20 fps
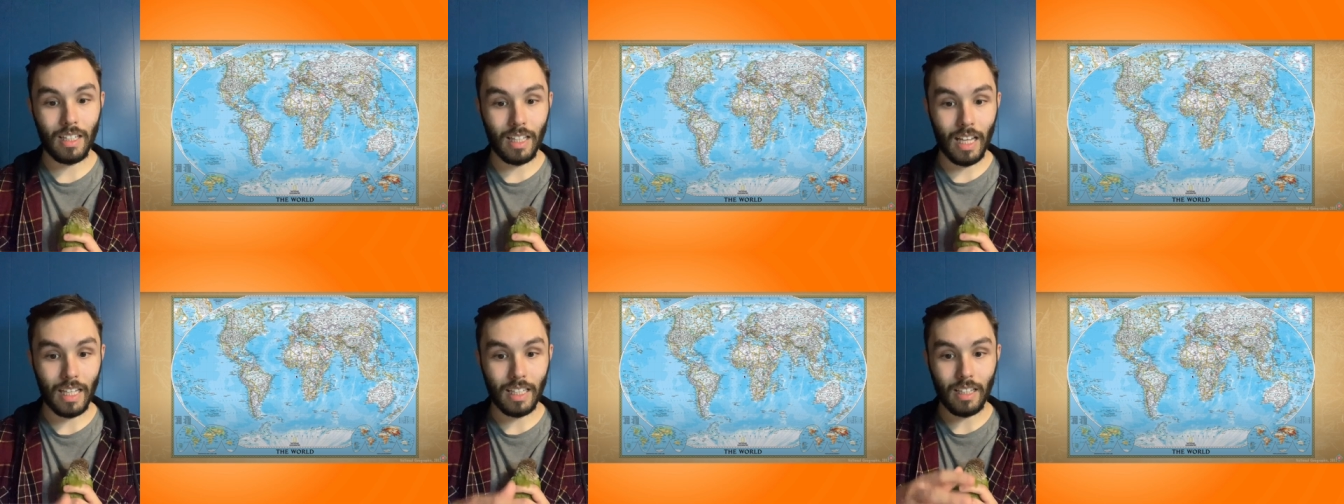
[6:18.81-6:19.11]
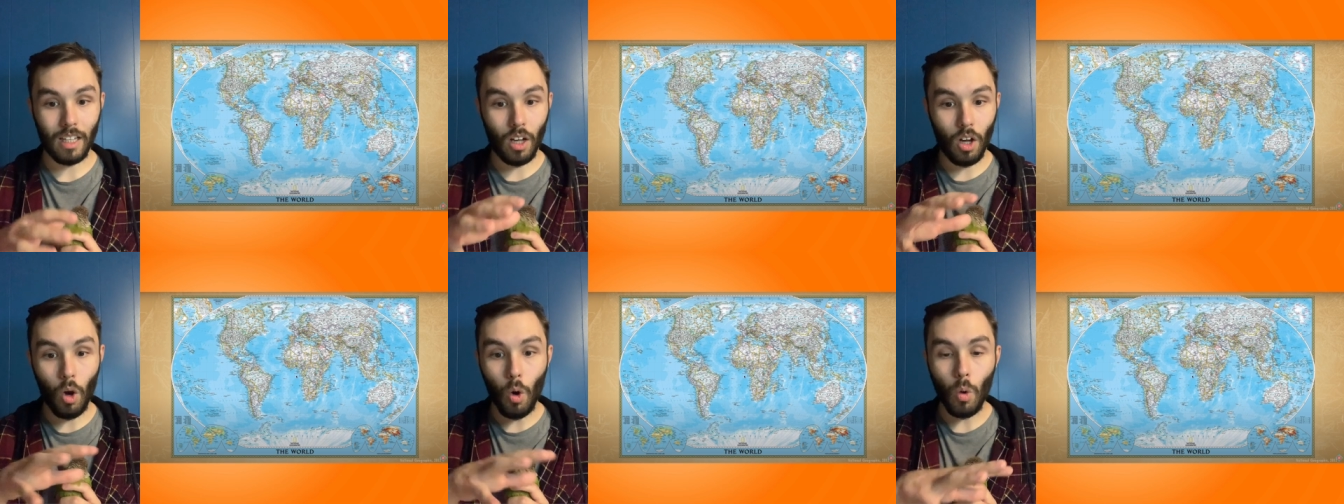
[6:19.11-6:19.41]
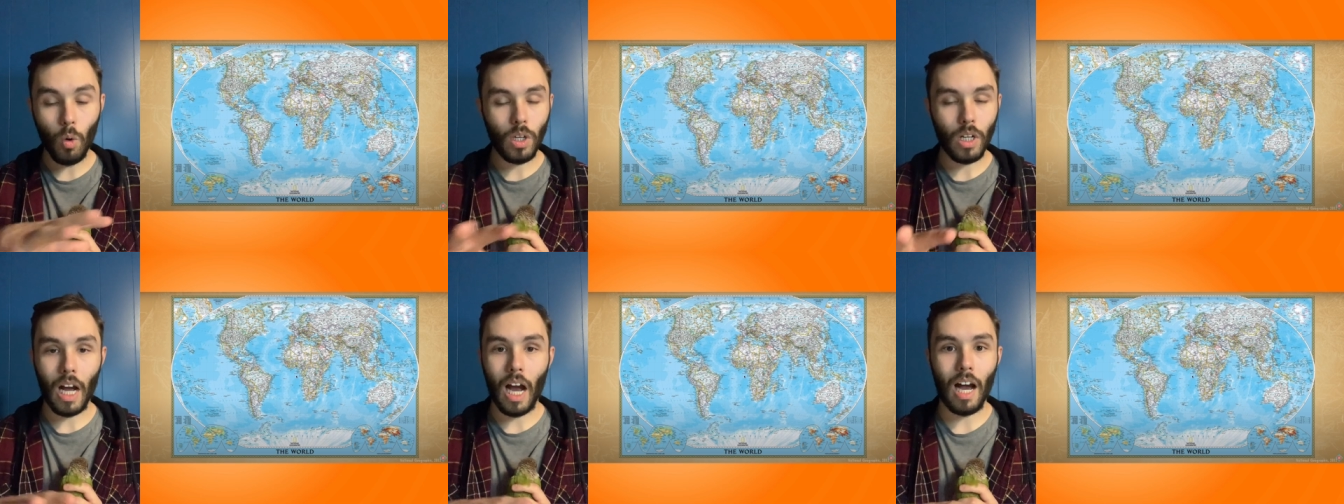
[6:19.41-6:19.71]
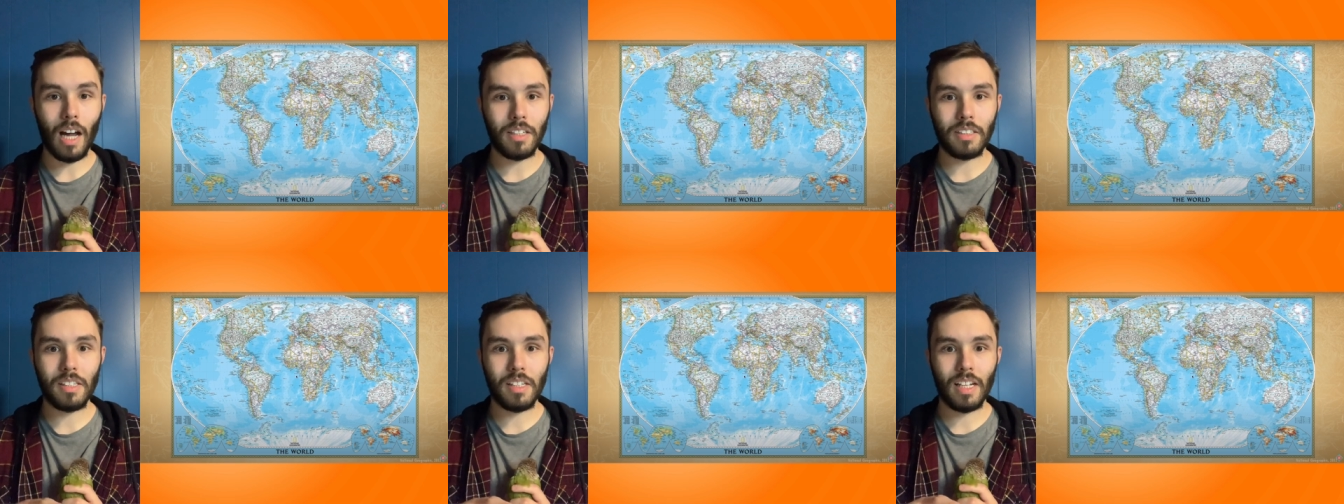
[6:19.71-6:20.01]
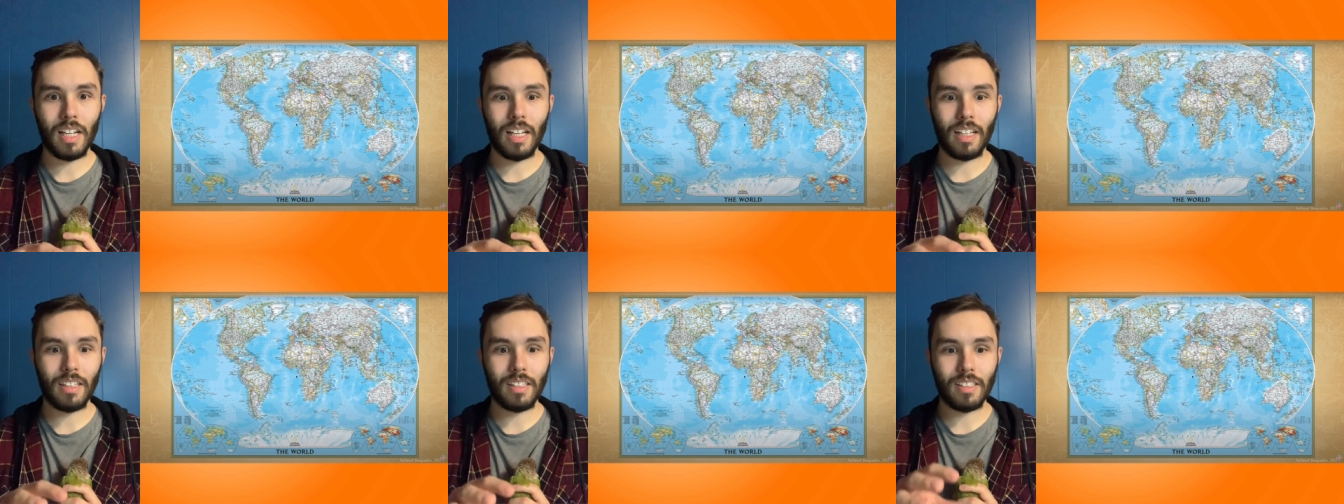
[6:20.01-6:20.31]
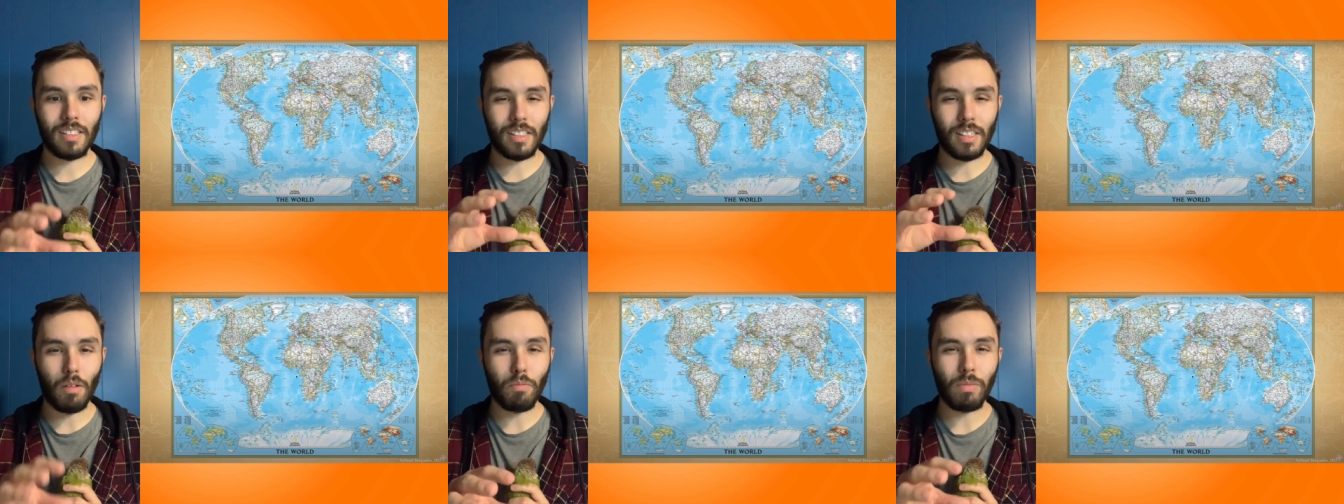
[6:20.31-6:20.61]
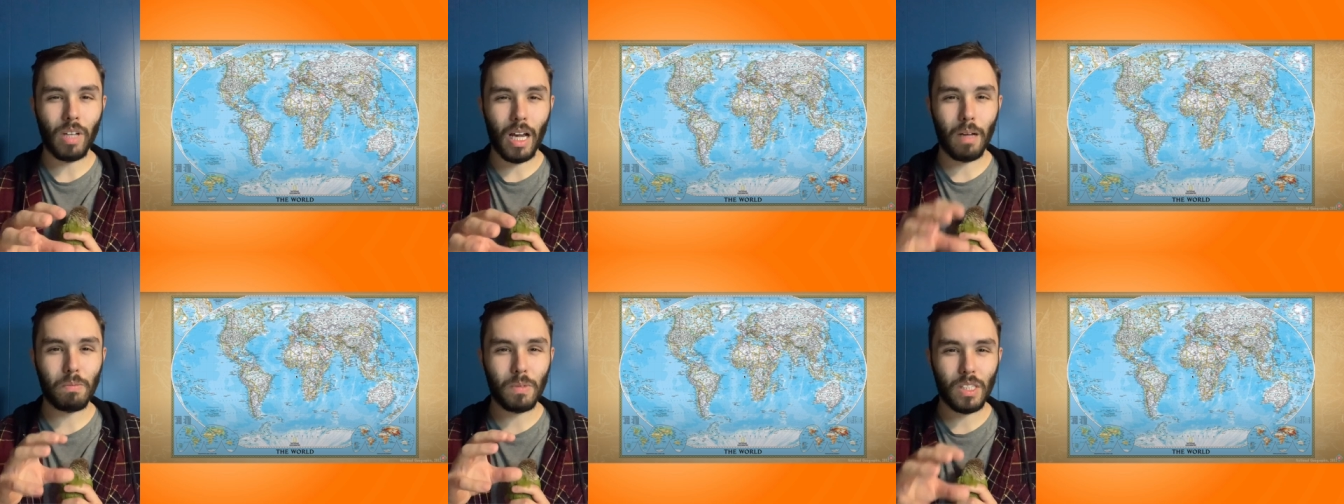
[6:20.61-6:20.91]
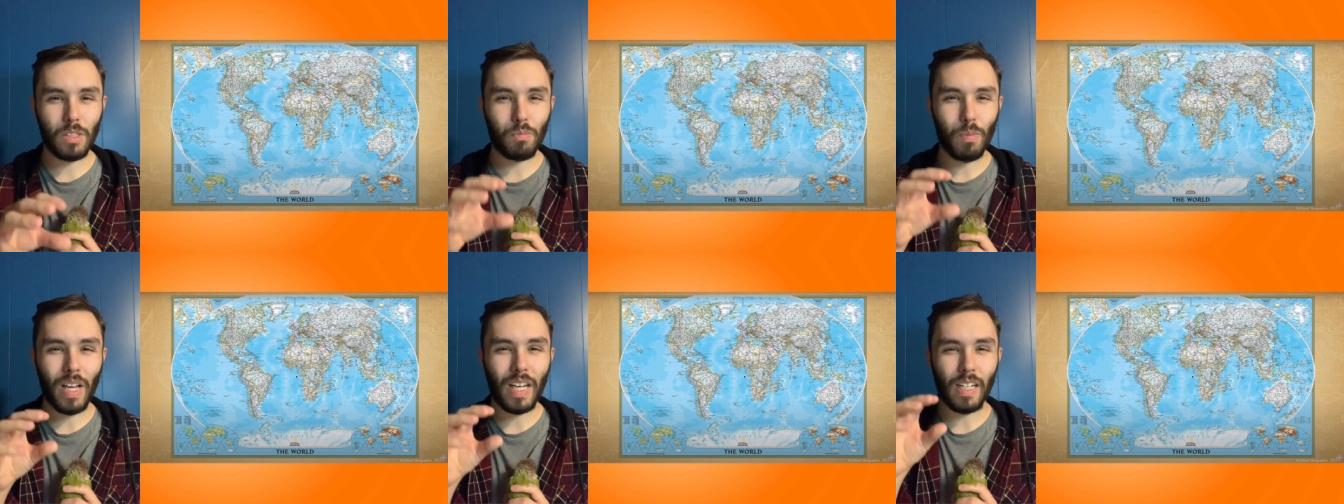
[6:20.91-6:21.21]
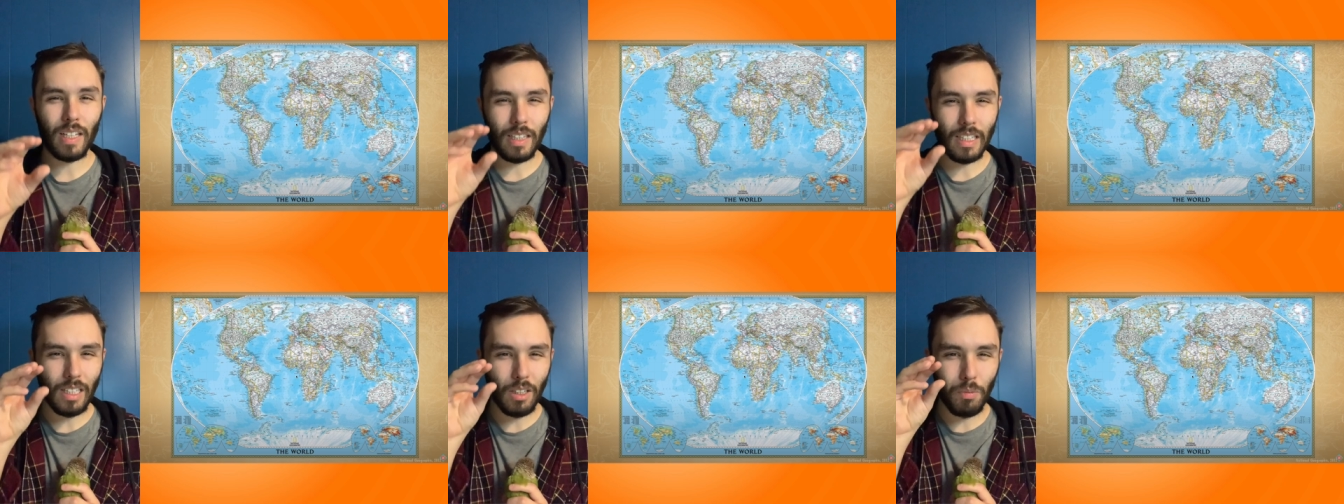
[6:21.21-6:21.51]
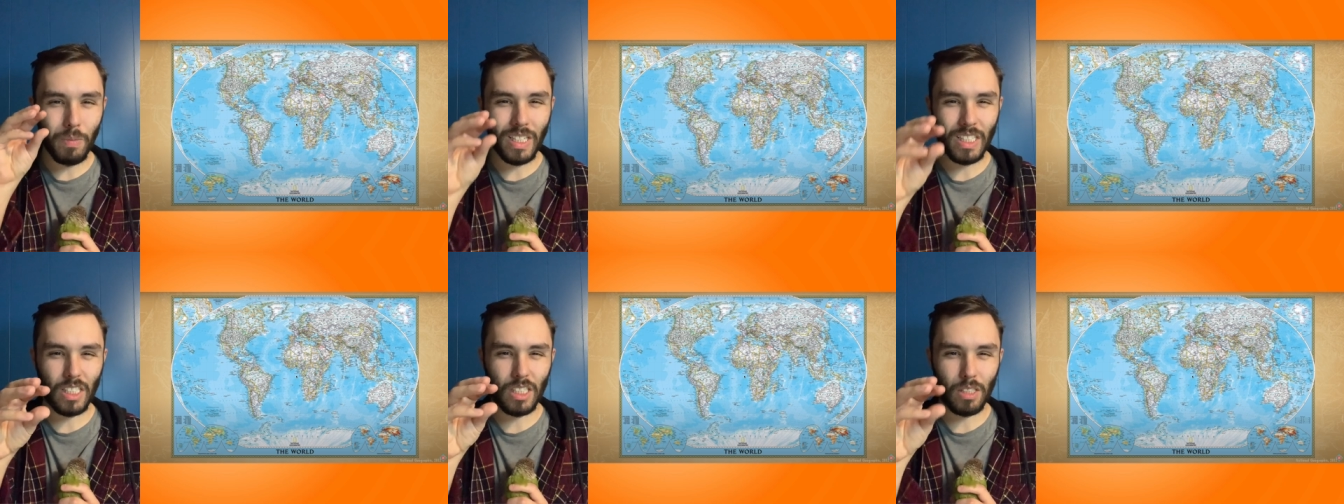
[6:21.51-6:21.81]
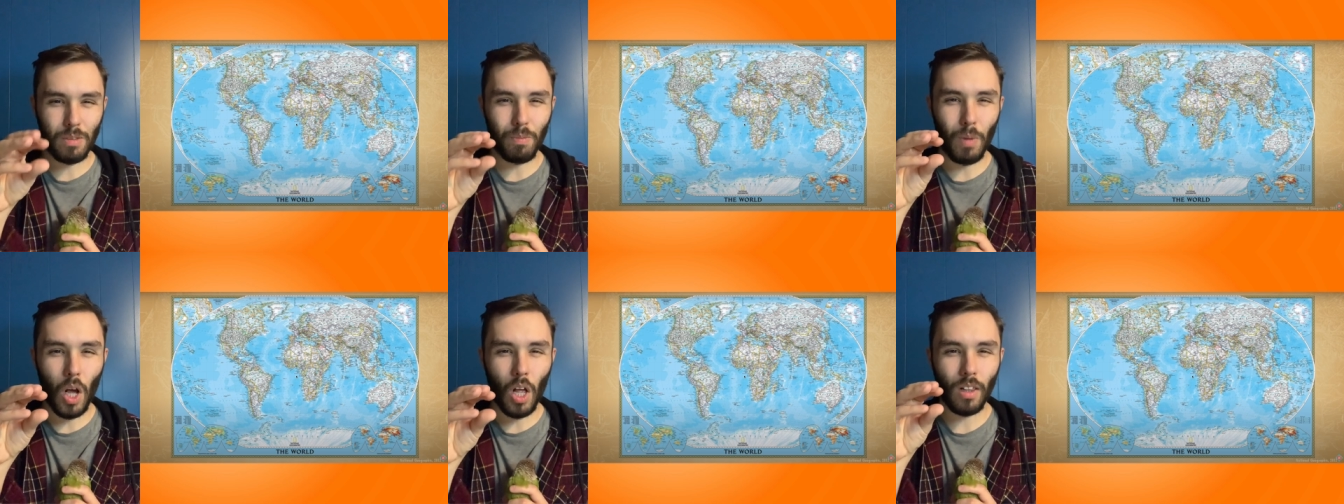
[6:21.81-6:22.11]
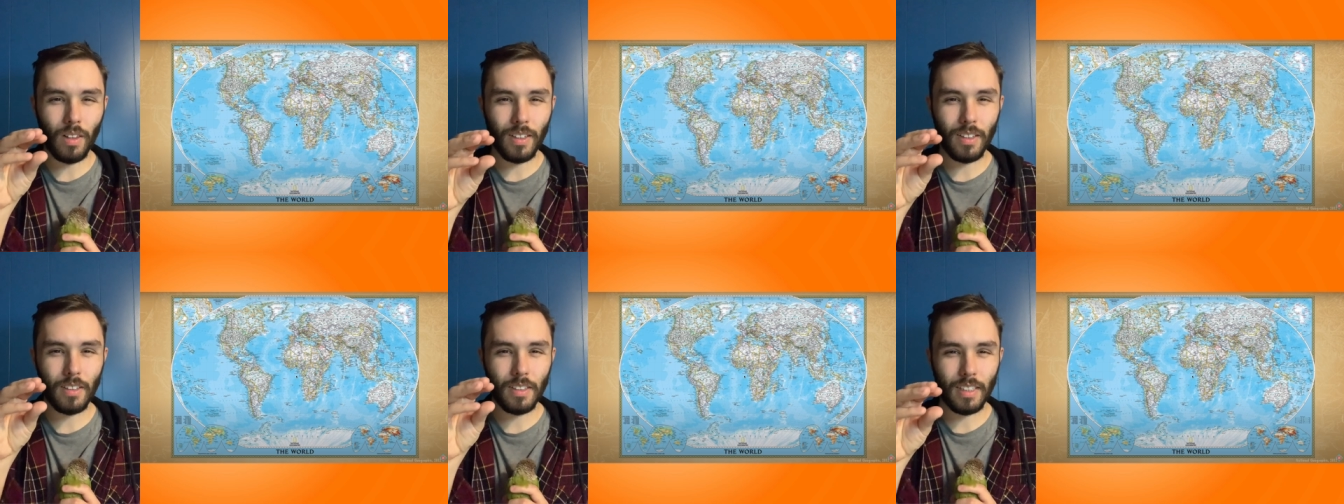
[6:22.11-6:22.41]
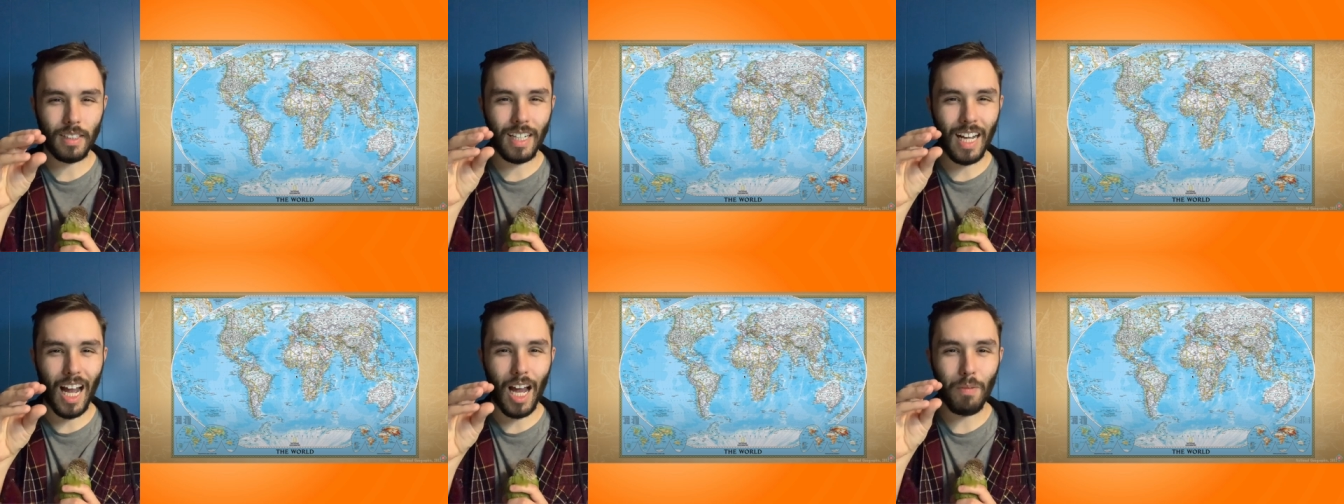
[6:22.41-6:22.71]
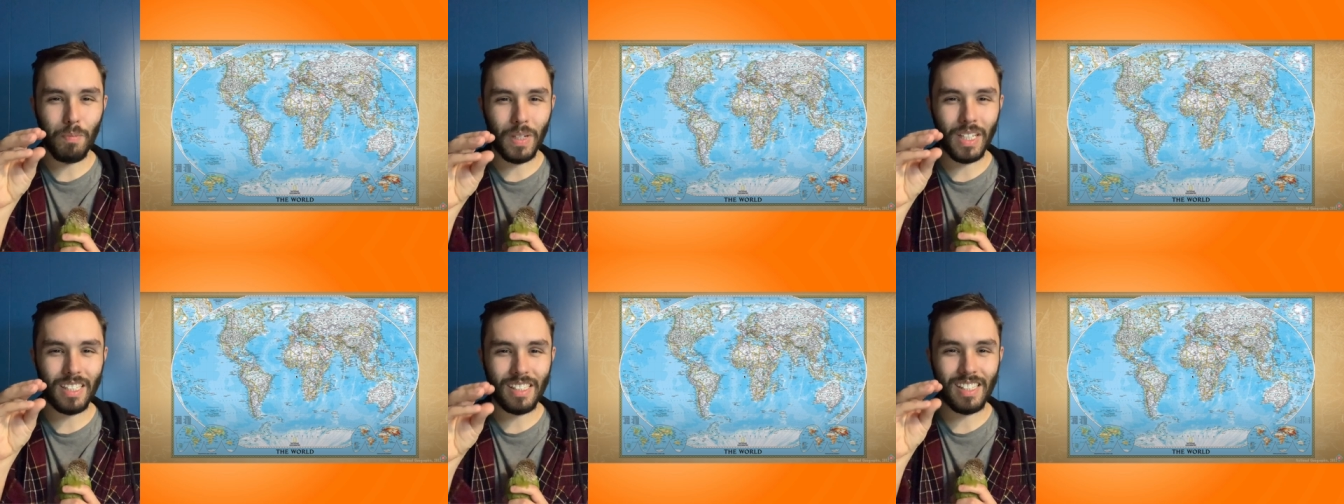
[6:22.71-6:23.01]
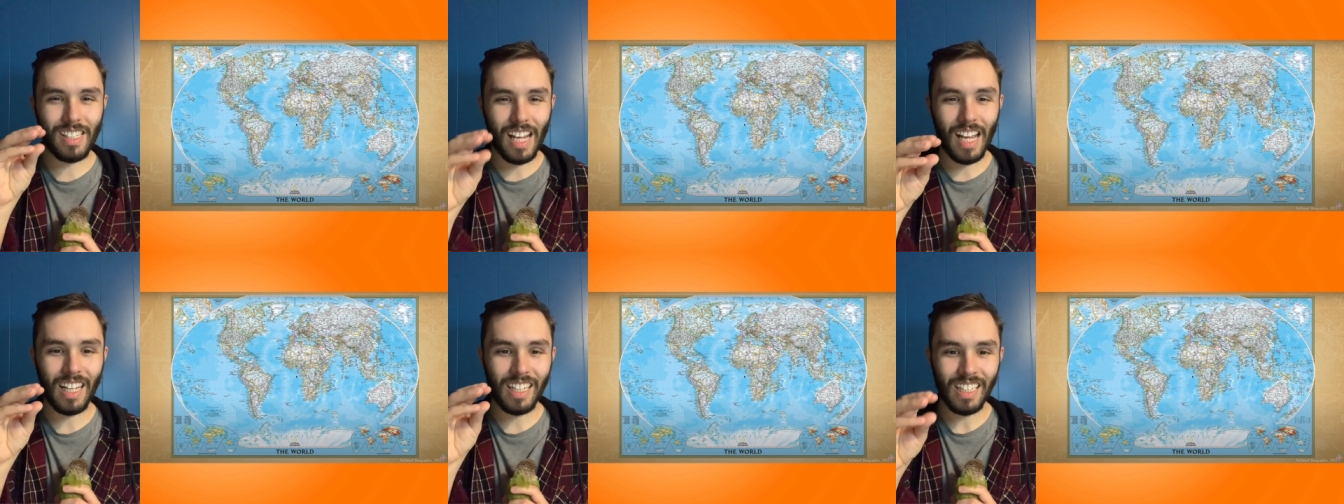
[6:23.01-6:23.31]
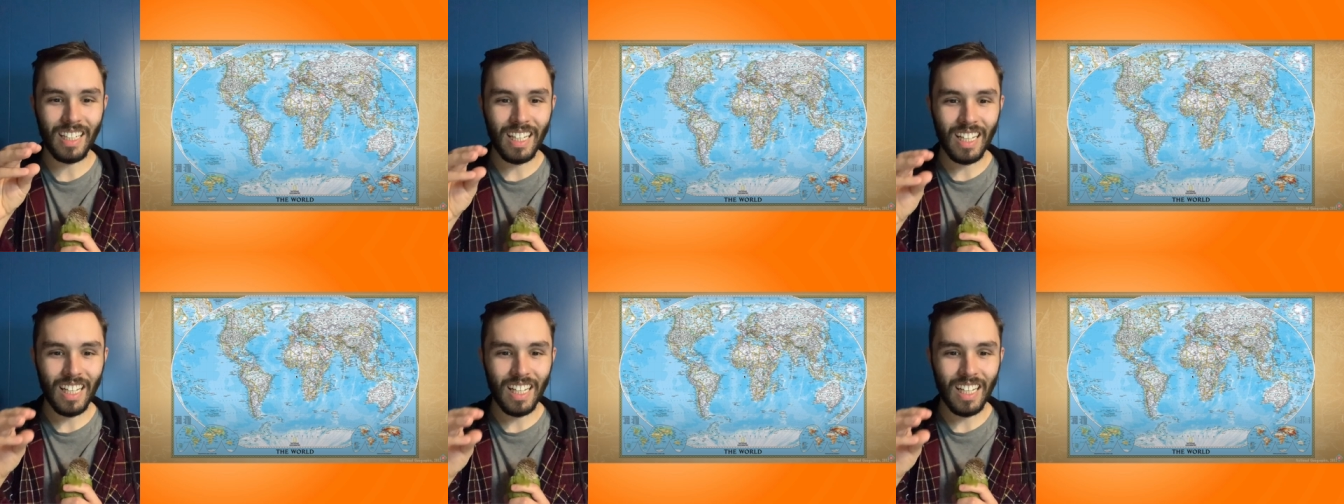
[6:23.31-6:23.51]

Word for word: like, the whole continent sometimes is made a little bit smaller to compensate